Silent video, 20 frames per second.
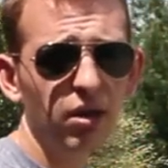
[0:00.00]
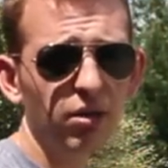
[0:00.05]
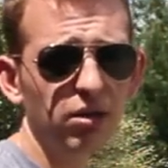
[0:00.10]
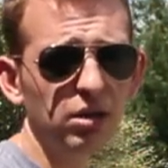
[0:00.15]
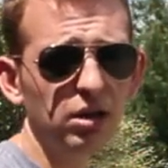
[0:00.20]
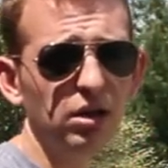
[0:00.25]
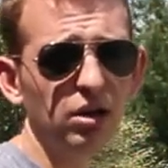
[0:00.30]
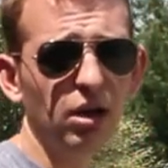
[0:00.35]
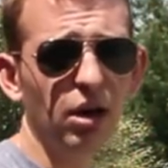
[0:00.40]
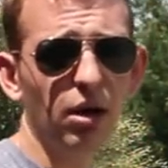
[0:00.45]

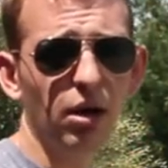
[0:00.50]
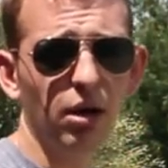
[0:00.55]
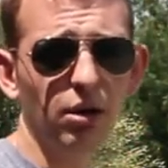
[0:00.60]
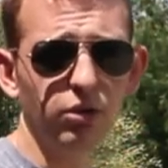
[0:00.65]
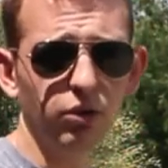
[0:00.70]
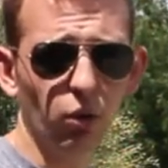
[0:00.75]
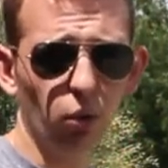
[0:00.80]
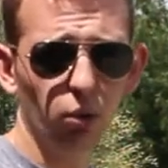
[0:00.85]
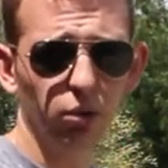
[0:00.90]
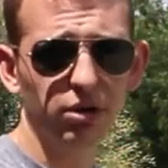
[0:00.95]
the
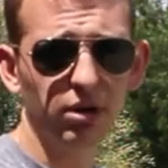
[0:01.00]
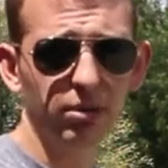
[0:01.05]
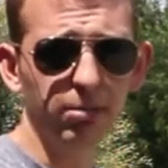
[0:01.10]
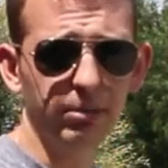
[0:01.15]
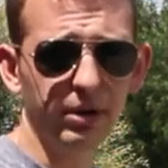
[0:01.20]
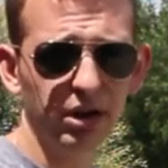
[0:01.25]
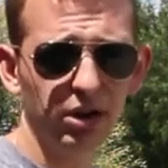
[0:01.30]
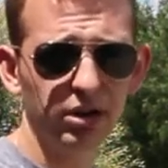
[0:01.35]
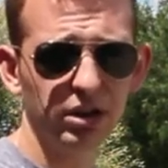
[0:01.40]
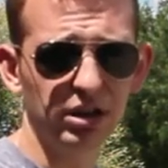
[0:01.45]
North
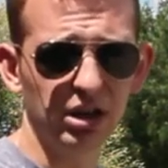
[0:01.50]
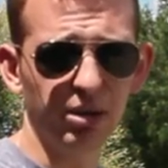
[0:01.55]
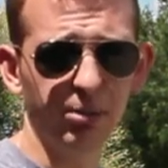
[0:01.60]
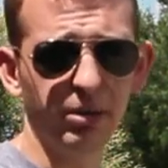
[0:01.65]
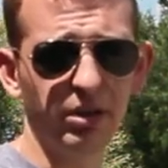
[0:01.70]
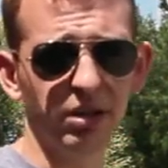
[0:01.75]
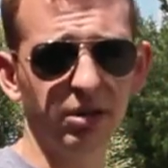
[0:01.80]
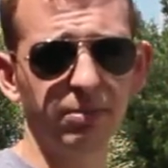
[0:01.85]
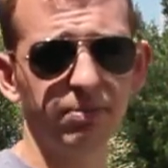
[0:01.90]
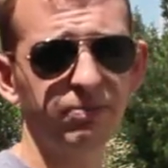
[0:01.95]
American
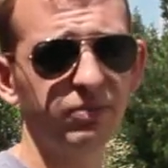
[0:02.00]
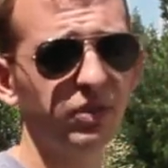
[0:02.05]
Nebula.